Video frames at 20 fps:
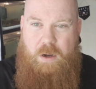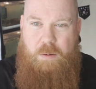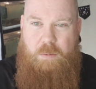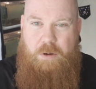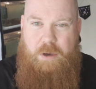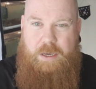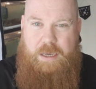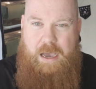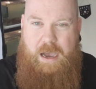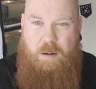
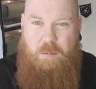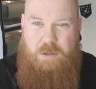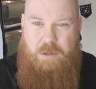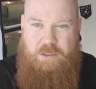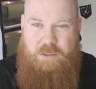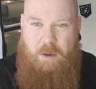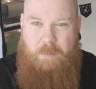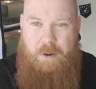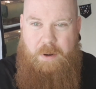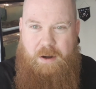work out what's
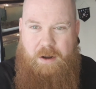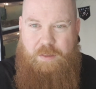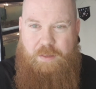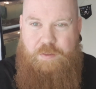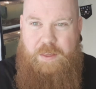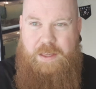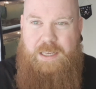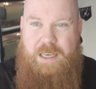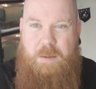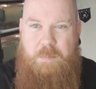going on. I
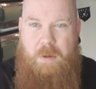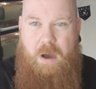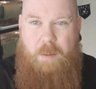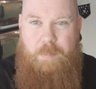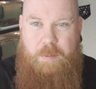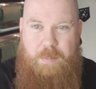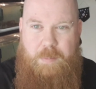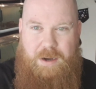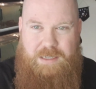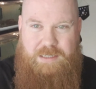think it might be
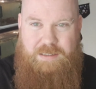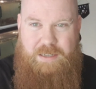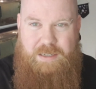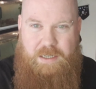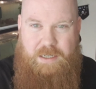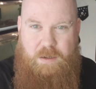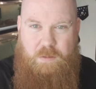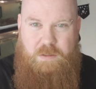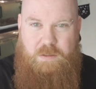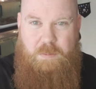my
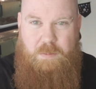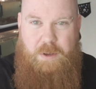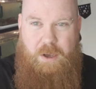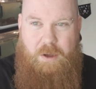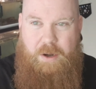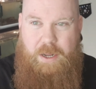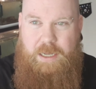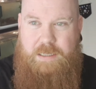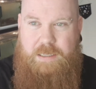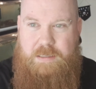signal, to be
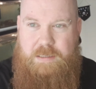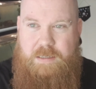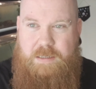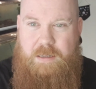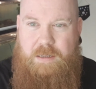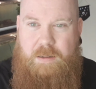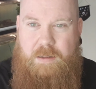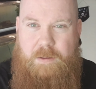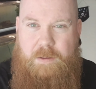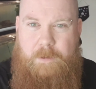honest,
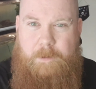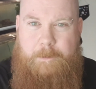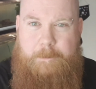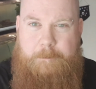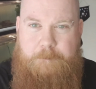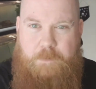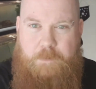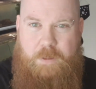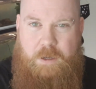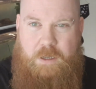
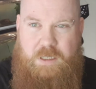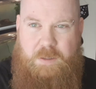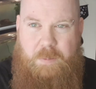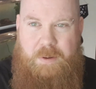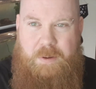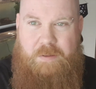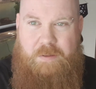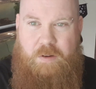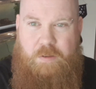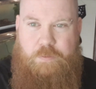because I've been
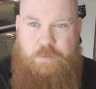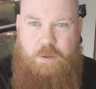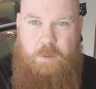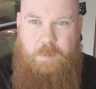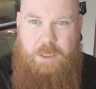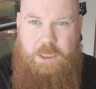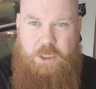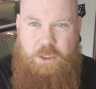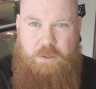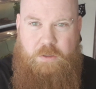having a few
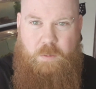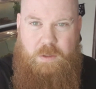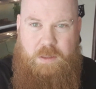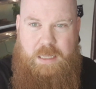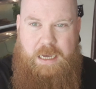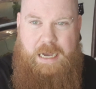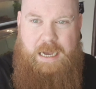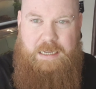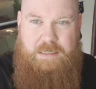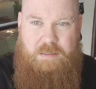issues with
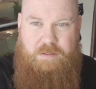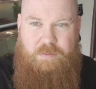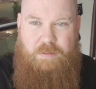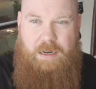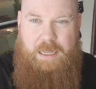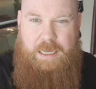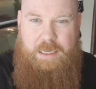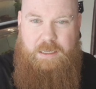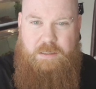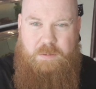that as of
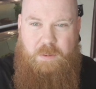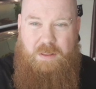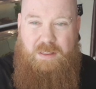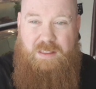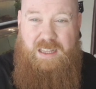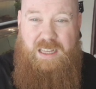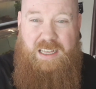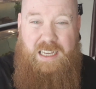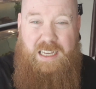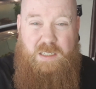late. So I
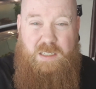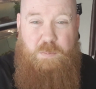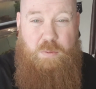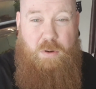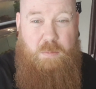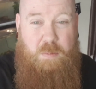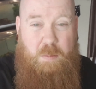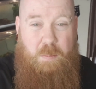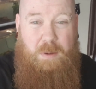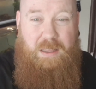think it's
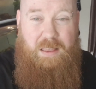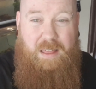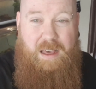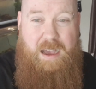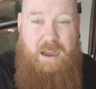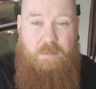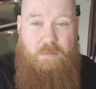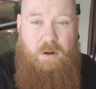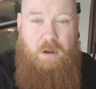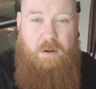probably
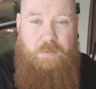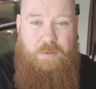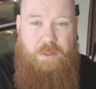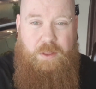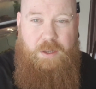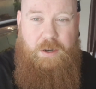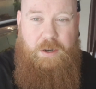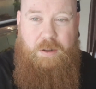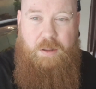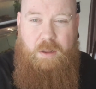that rather
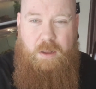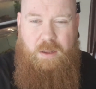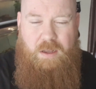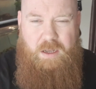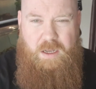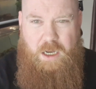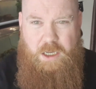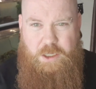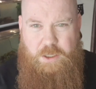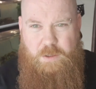than
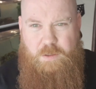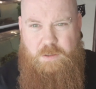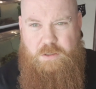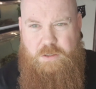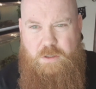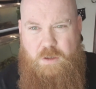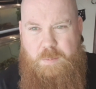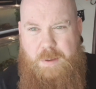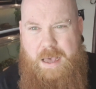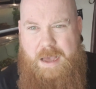a
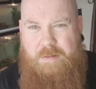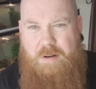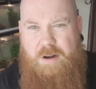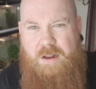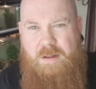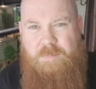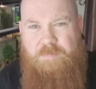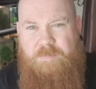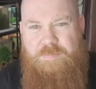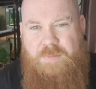YouTube error.